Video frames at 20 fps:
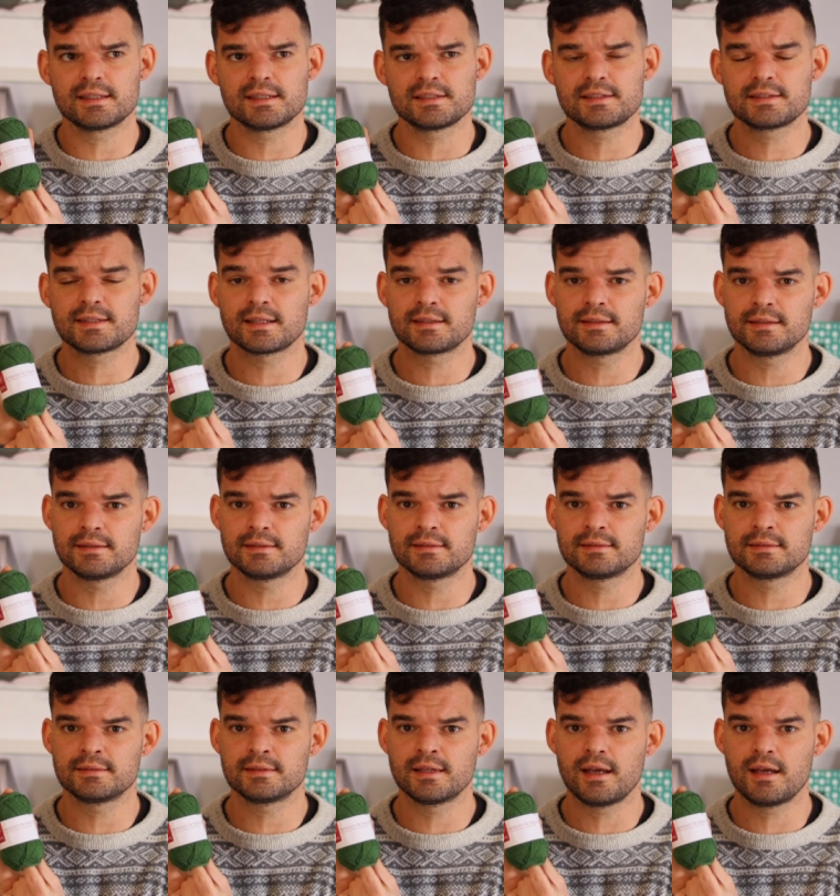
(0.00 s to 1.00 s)
a
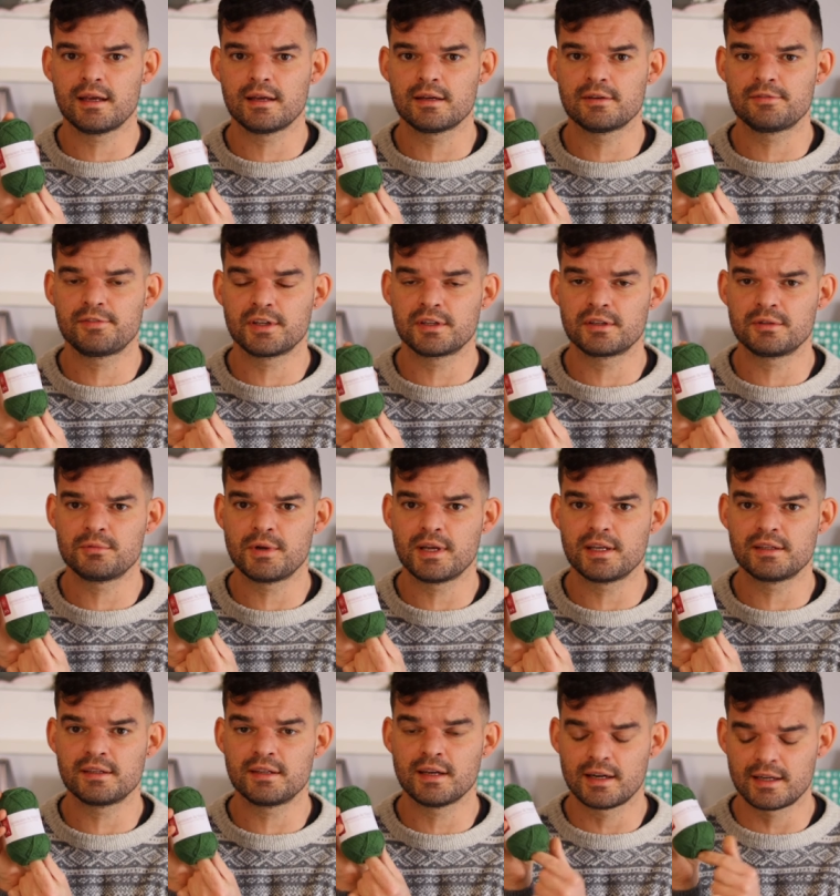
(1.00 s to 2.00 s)
Shetland uh,
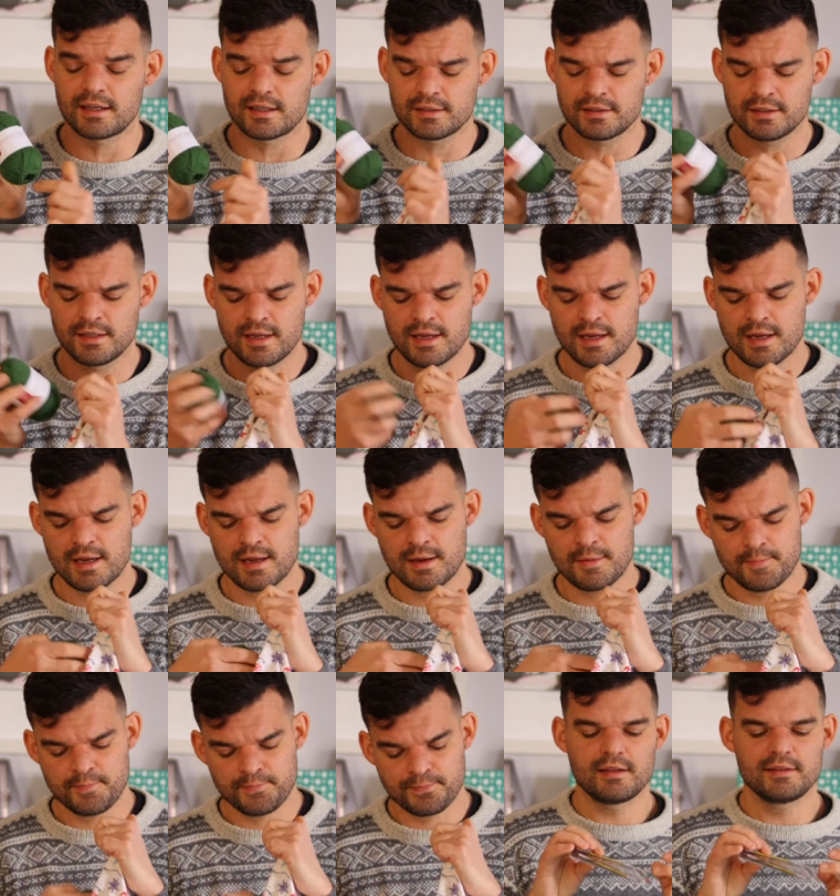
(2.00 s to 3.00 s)
fingerway yarn.
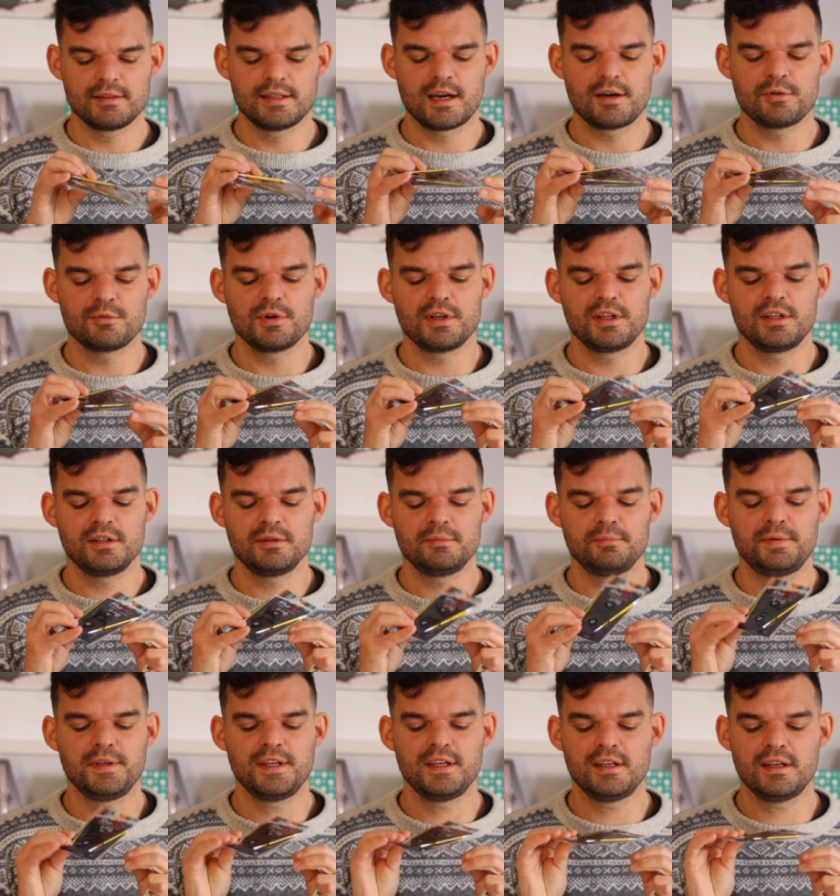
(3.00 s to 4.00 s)
There will
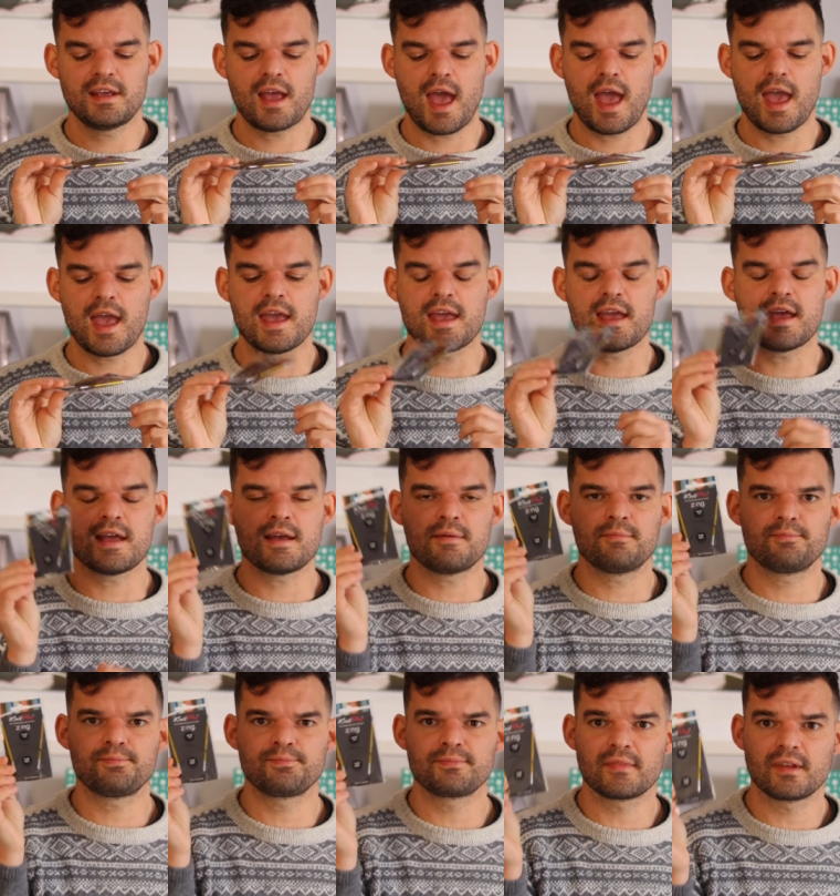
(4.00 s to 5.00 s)
be
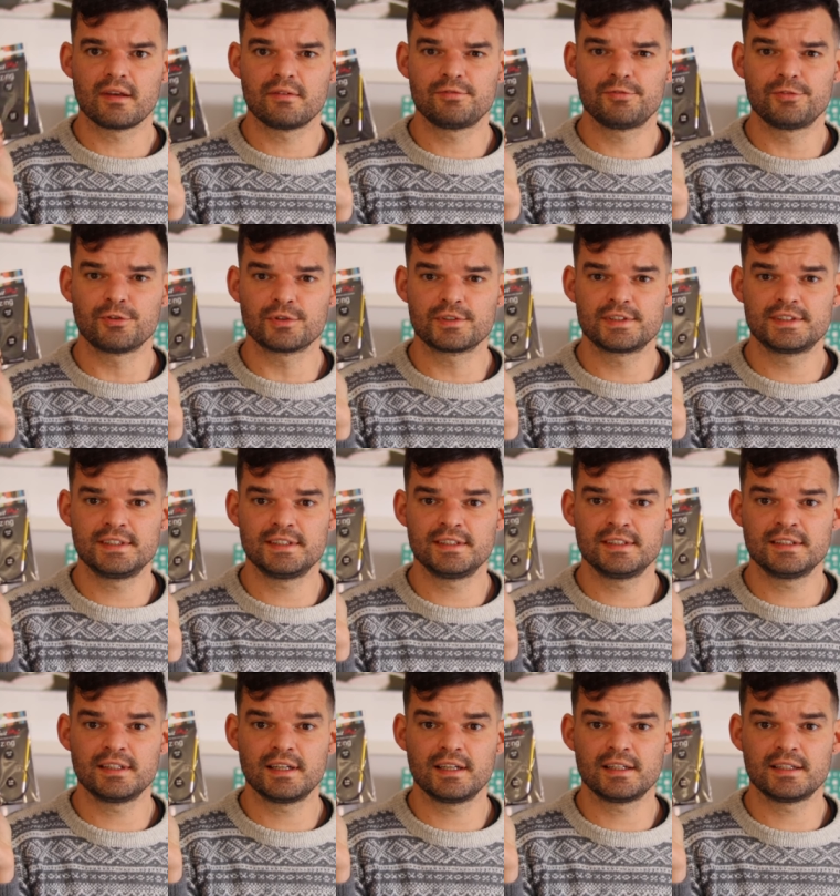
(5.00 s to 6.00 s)
a
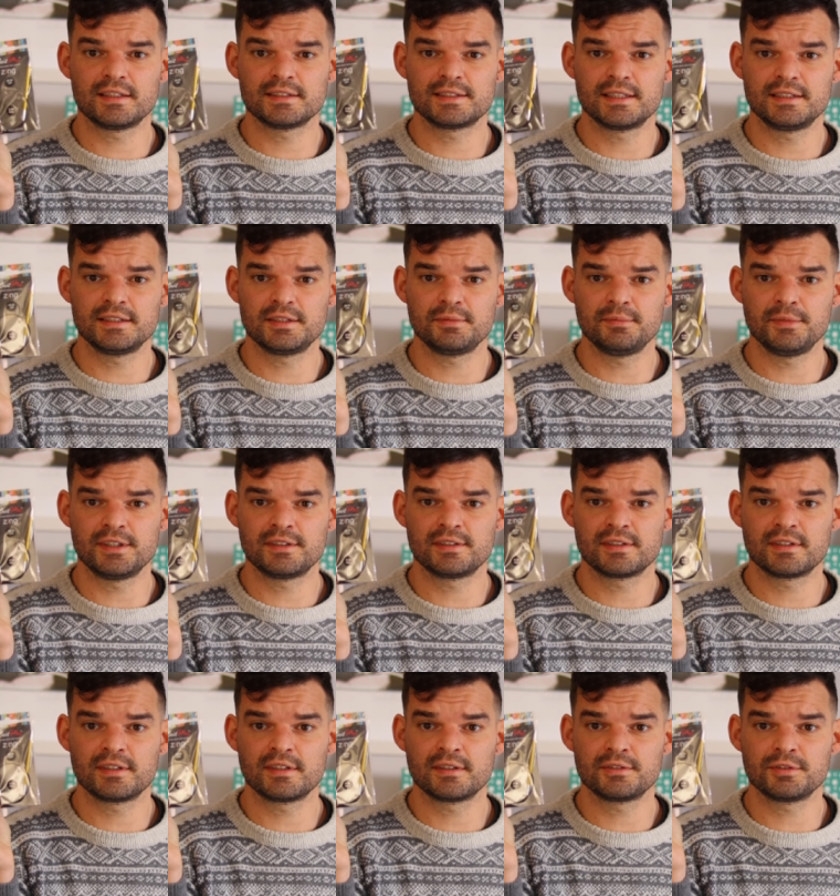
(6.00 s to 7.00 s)
40 uh,
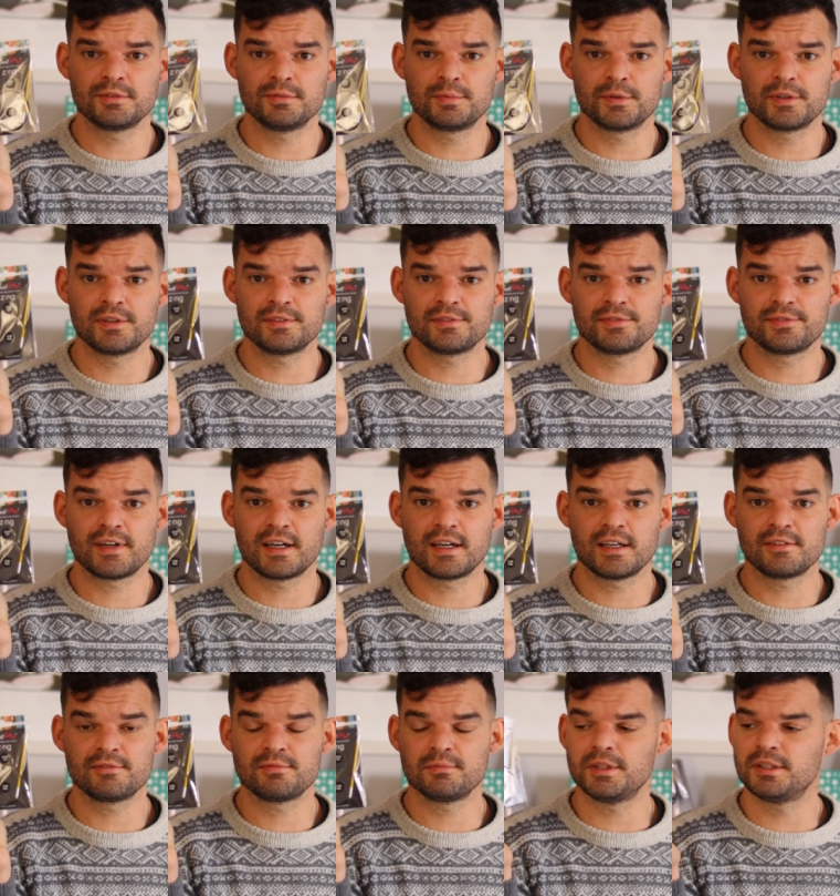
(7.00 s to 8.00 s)
centimeter,
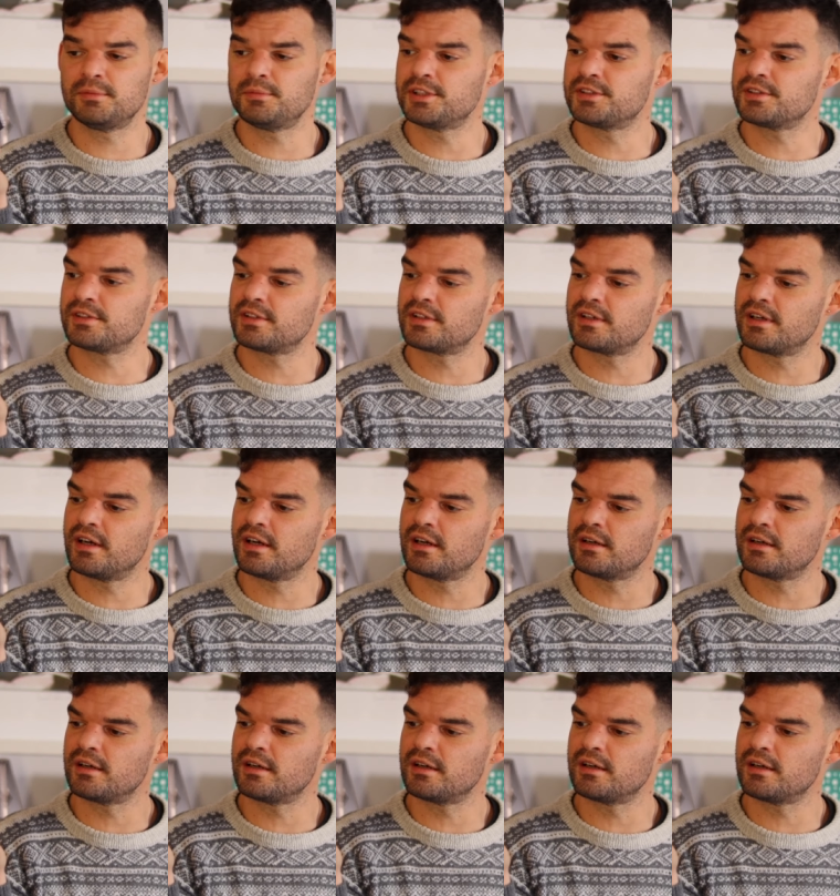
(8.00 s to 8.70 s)
2.5 millimeter,